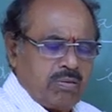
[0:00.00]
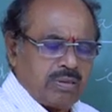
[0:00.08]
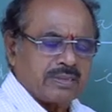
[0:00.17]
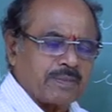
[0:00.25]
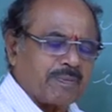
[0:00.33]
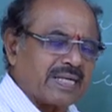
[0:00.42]

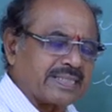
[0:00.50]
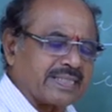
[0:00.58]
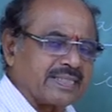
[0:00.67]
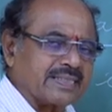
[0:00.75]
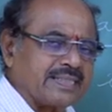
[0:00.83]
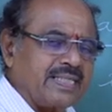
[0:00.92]
That
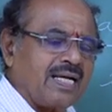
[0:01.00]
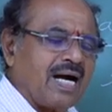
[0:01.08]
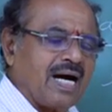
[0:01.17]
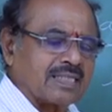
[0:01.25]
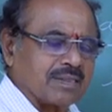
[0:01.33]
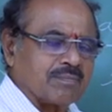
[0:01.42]
particle is the
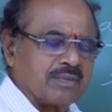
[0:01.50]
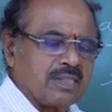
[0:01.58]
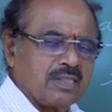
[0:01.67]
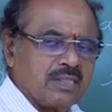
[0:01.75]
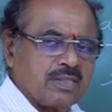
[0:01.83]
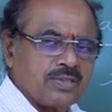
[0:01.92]
atom.
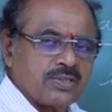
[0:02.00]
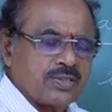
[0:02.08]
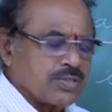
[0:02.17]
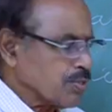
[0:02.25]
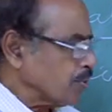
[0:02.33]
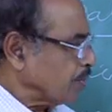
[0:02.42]

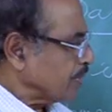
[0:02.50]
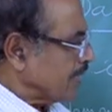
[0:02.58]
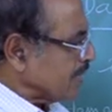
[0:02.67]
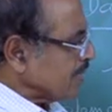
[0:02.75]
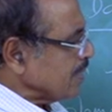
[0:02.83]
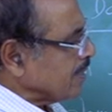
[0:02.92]
So
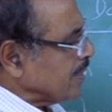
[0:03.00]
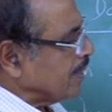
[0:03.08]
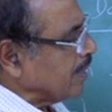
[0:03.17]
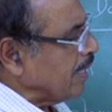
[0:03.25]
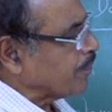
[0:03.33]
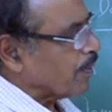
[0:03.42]
this is the
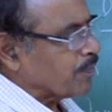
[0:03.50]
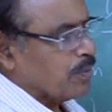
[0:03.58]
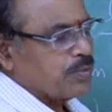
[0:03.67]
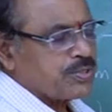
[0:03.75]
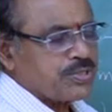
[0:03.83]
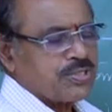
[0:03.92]
thing he
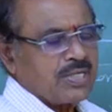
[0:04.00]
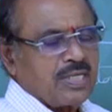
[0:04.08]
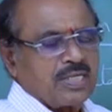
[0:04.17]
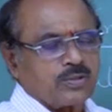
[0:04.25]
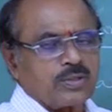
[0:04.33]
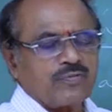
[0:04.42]
proposed
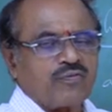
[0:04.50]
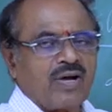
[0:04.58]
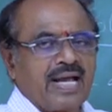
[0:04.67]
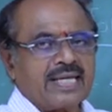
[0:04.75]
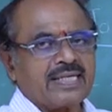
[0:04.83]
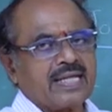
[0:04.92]
to
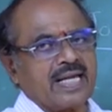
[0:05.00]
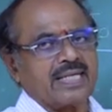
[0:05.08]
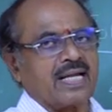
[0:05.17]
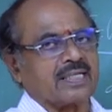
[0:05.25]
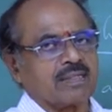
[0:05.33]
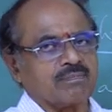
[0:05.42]
define
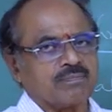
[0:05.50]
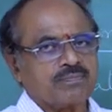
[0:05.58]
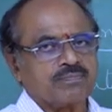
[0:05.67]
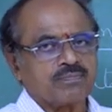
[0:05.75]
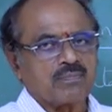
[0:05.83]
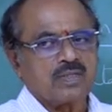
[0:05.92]
an atom.
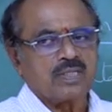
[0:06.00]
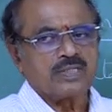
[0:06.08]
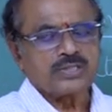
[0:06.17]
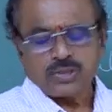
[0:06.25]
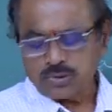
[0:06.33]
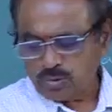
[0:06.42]

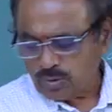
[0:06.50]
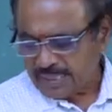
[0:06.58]
So to